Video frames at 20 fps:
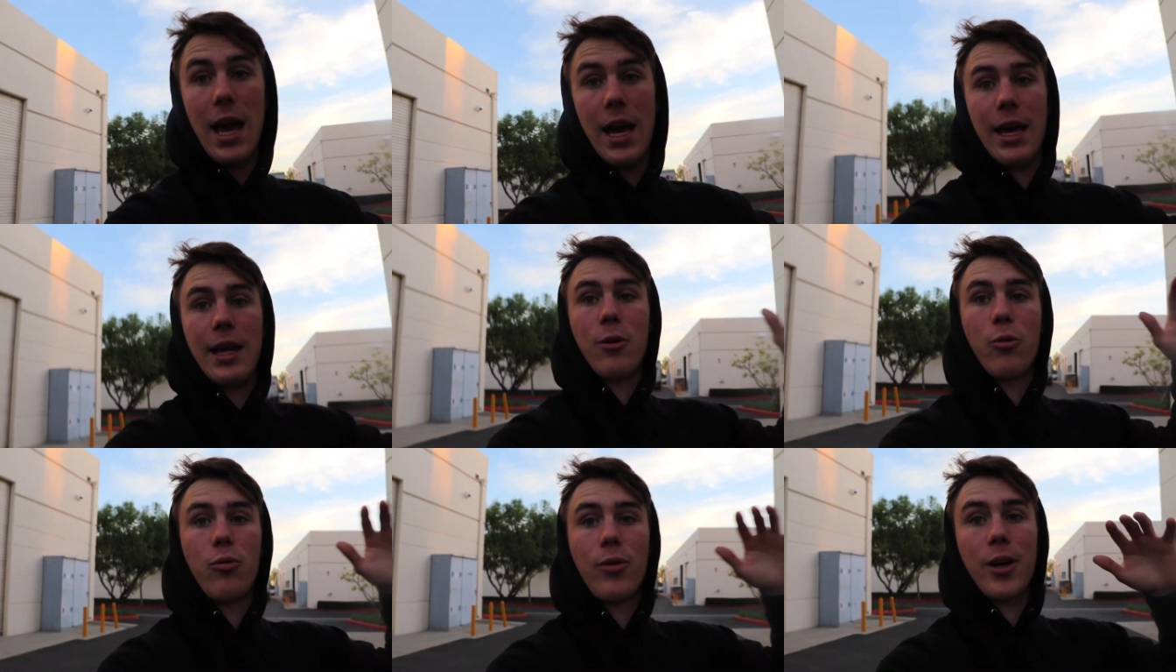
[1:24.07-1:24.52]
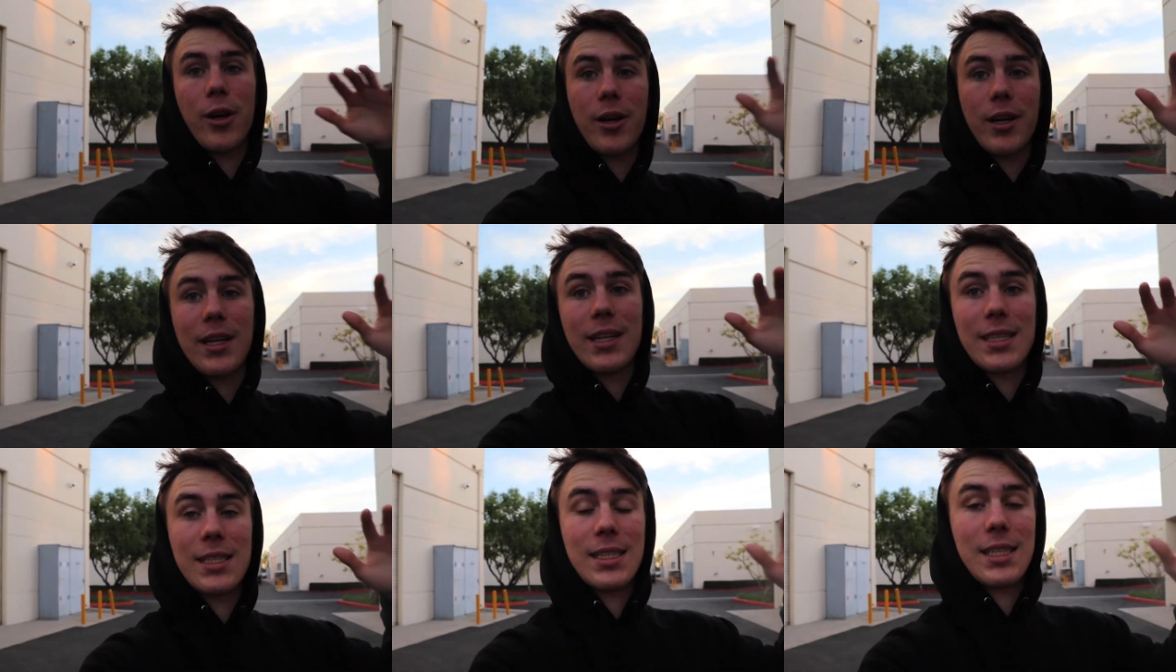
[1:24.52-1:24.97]
and we're
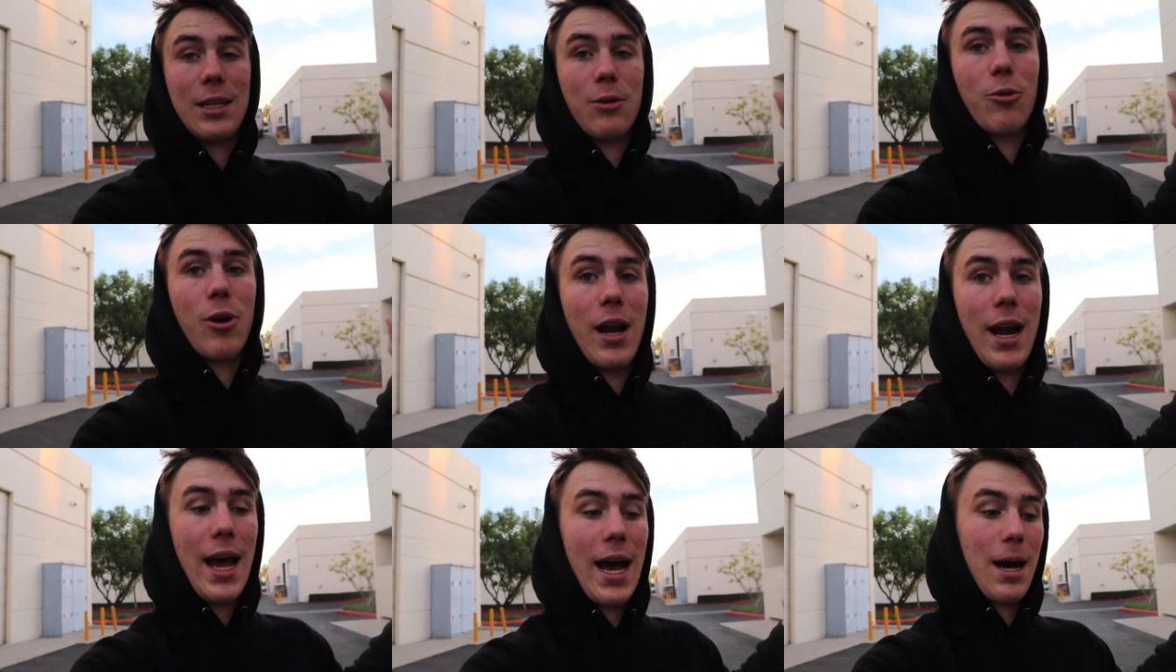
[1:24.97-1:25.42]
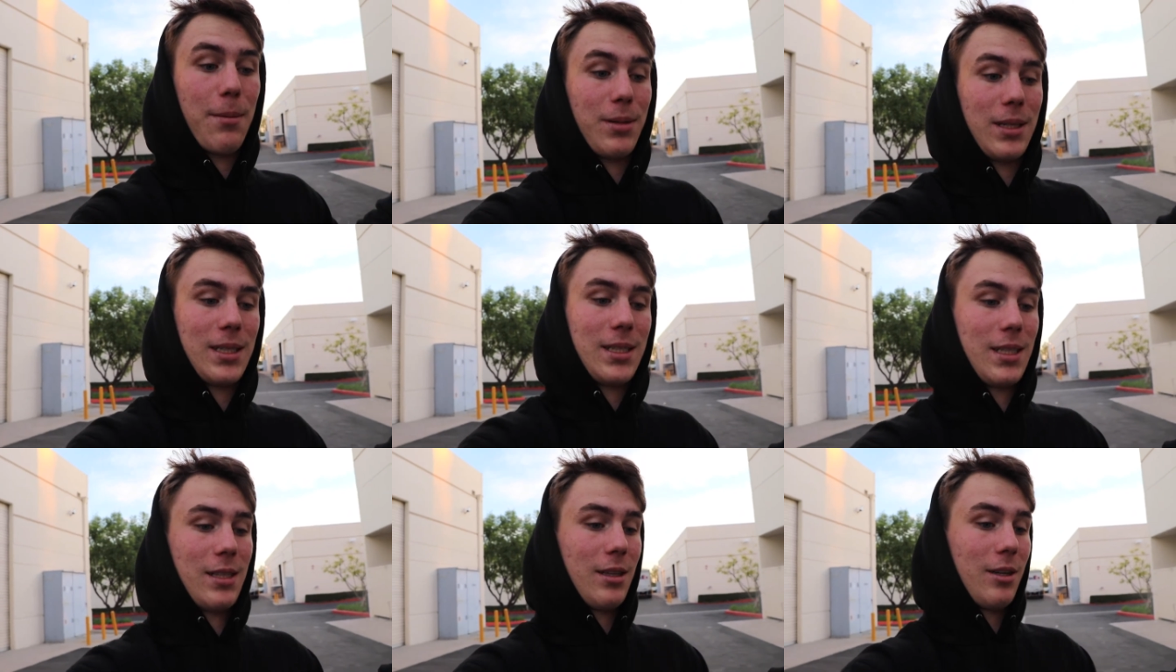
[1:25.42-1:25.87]
gonna see what
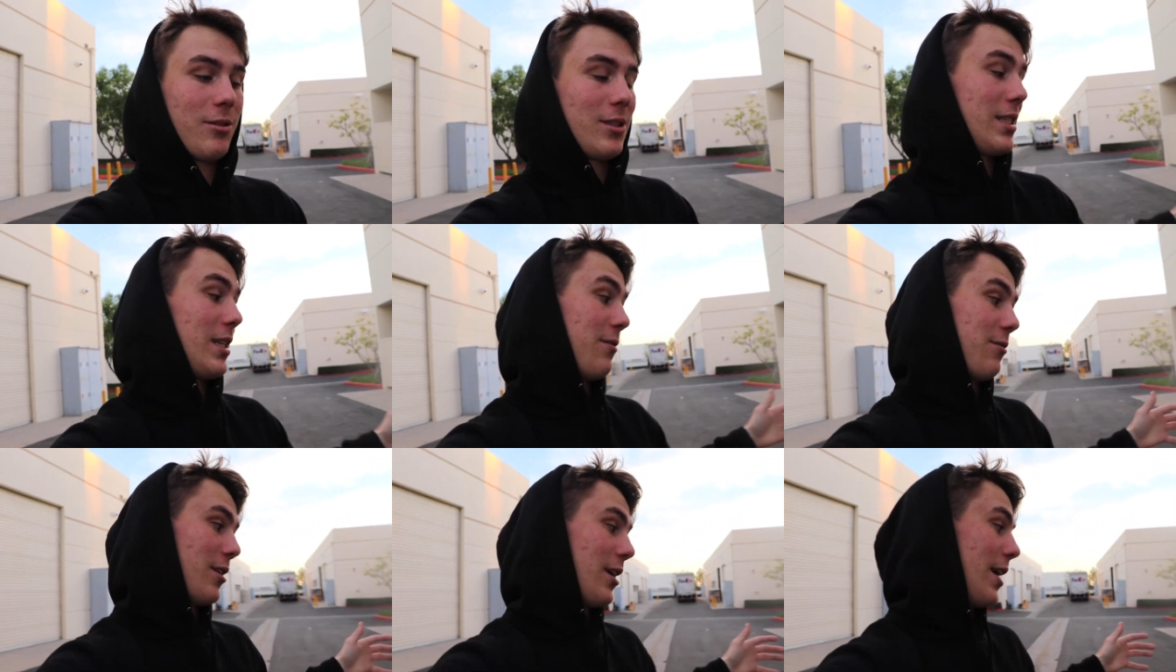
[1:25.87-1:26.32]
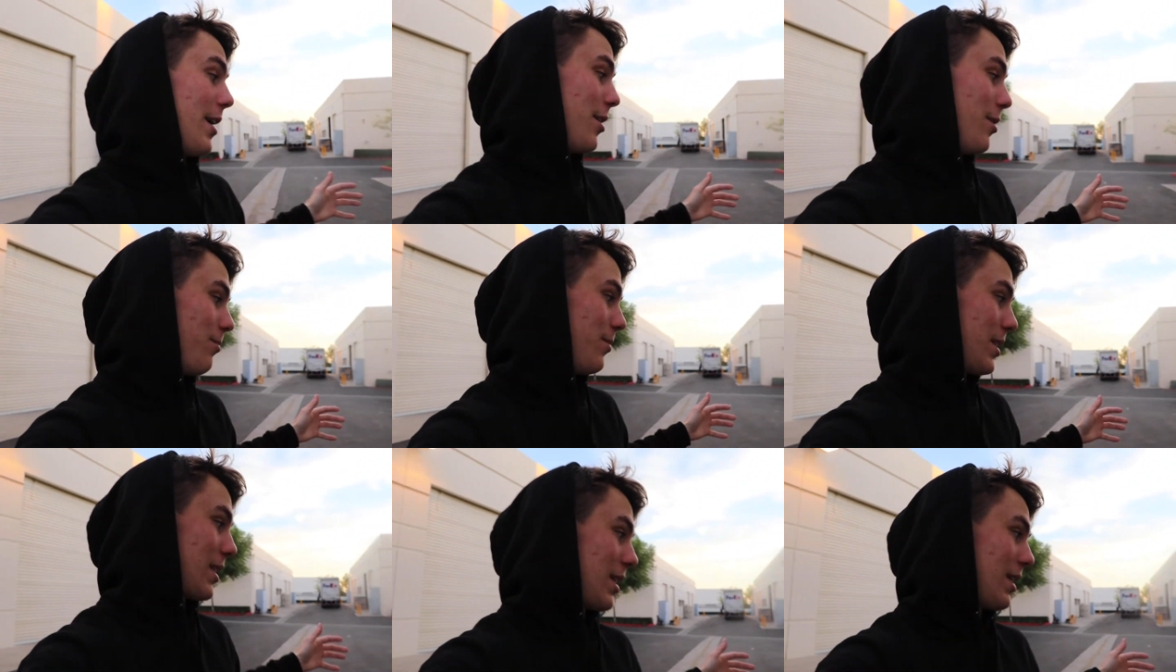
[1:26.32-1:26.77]
happens to those different
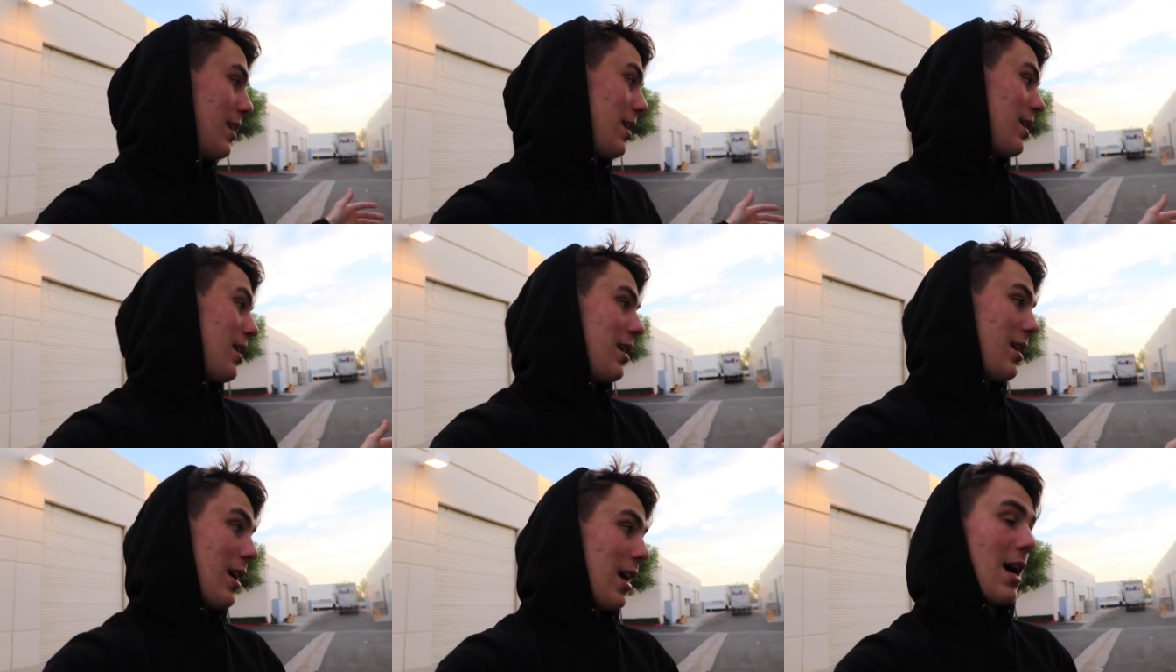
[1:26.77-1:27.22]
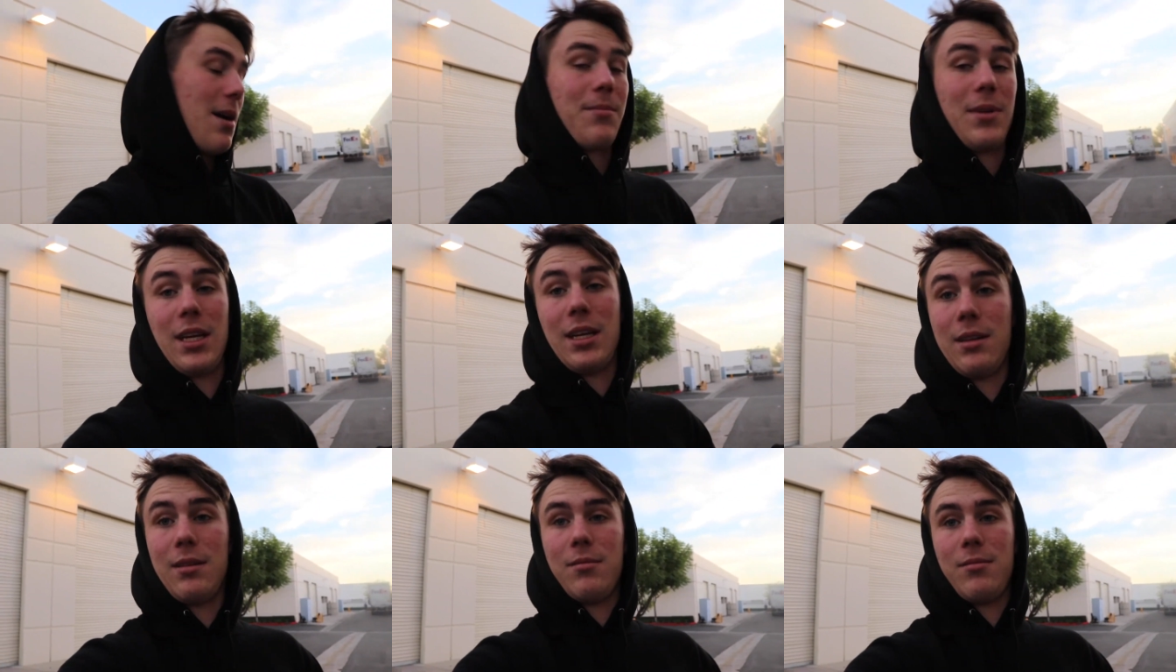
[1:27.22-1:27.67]
items. I
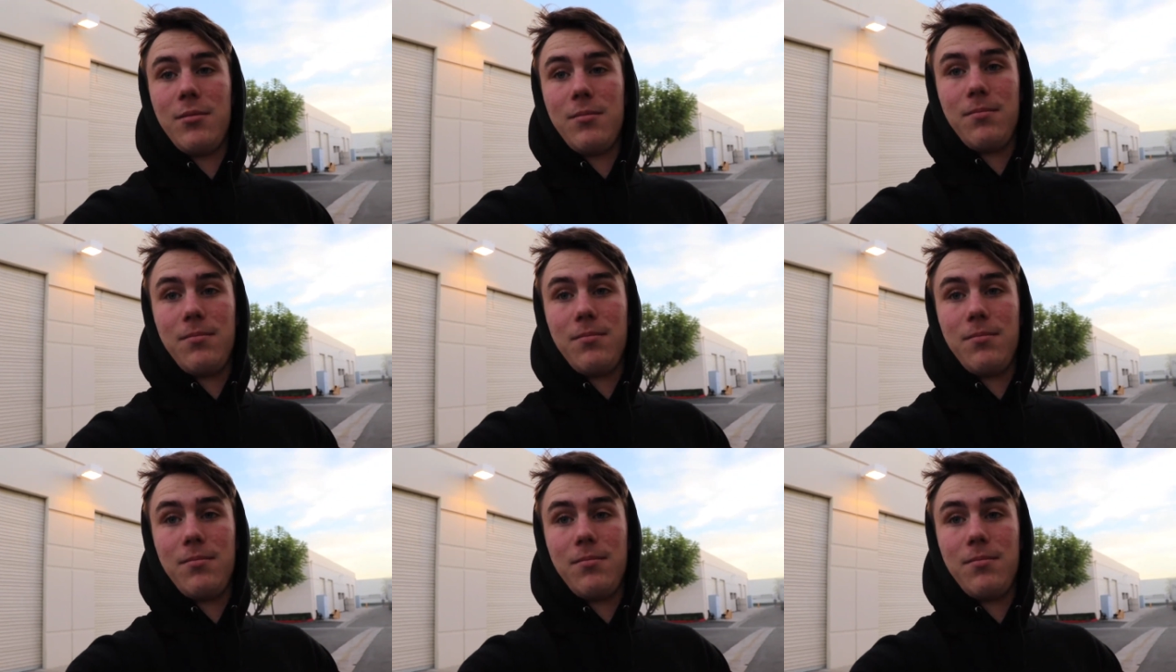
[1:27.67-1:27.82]
mean,